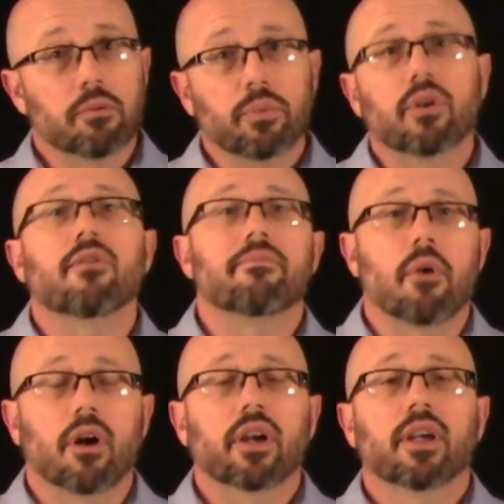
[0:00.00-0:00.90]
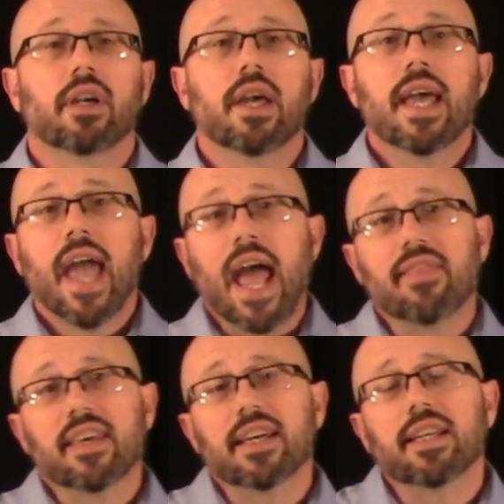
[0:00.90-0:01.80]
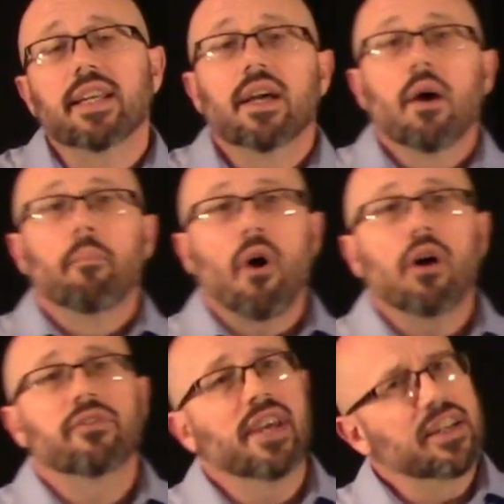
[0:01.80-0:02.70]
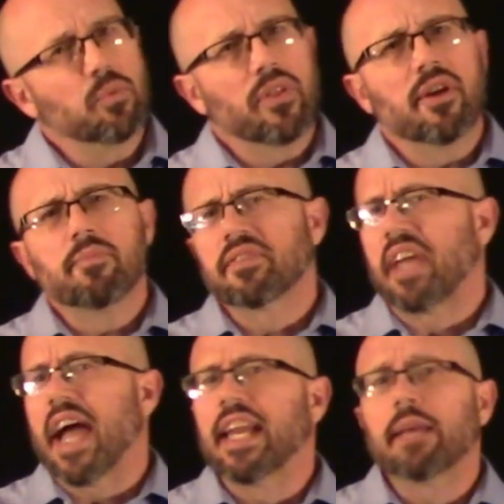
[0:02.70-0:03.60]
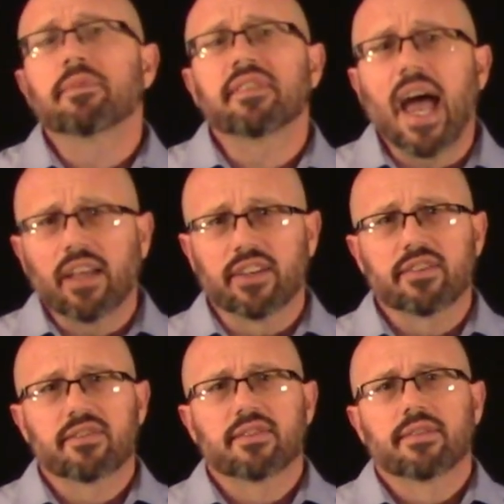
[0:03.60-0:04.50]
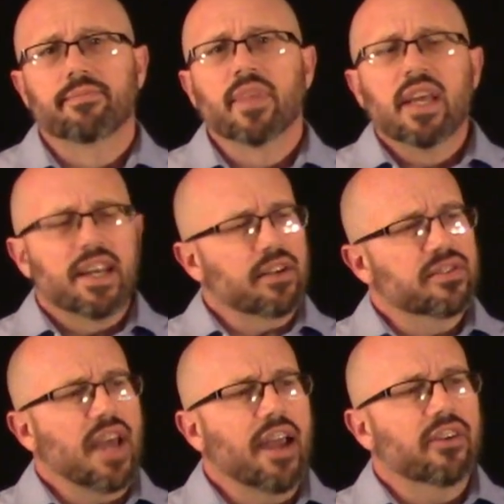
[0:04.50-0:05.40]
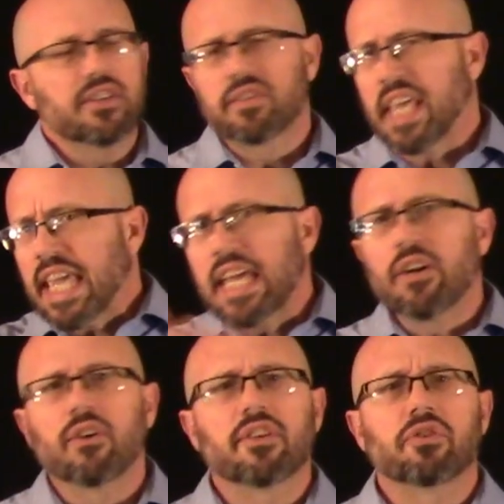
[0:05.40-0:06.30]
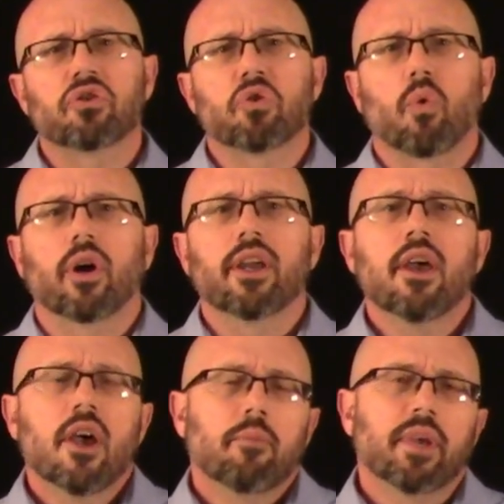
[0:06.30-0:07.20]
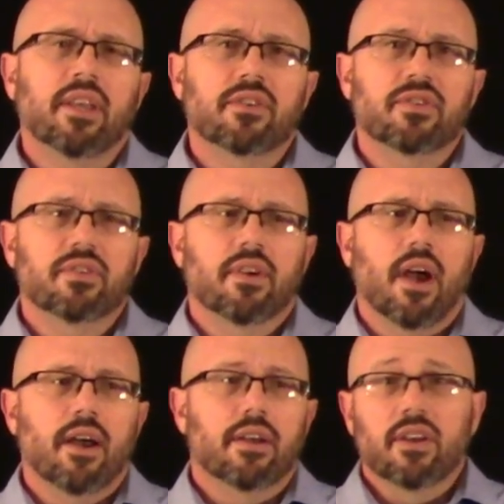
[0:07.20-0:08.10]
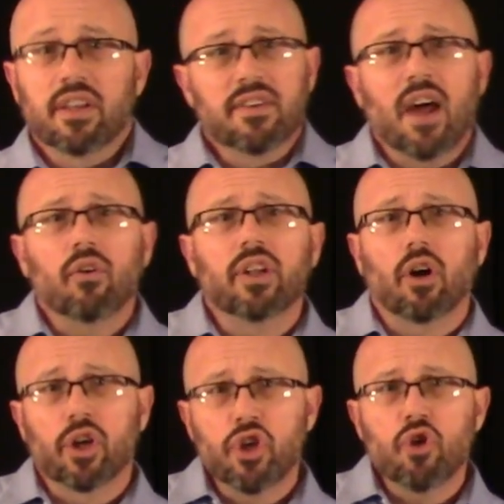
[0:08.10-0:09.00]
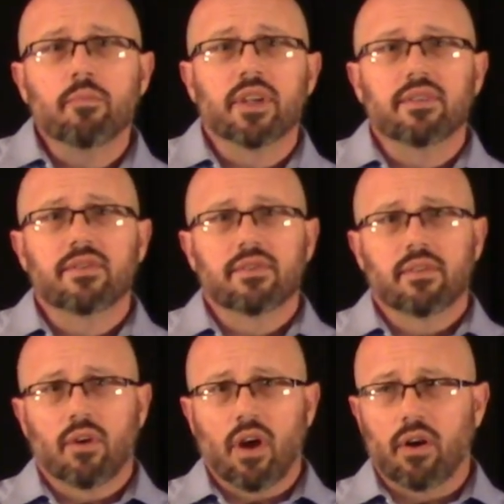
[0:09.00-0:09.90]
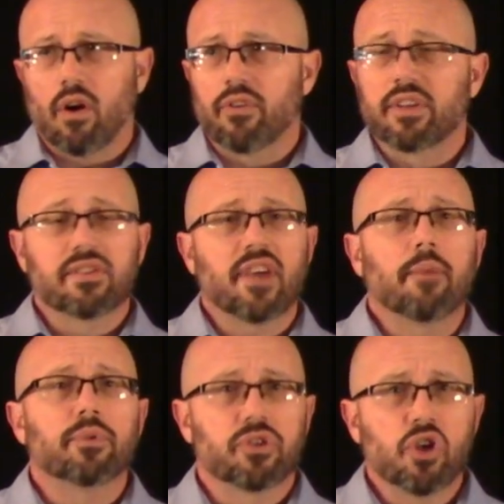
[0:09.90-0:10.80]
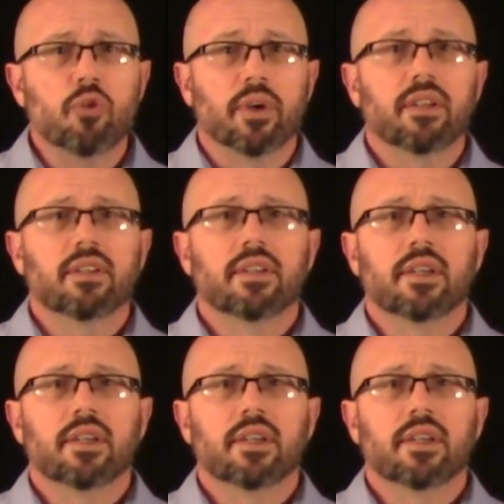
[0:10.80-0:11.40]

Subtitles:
of the book of Mark. And then Paul takes with him this guy named Silas. Now, Silas, he entered the story because not only are the disciples human,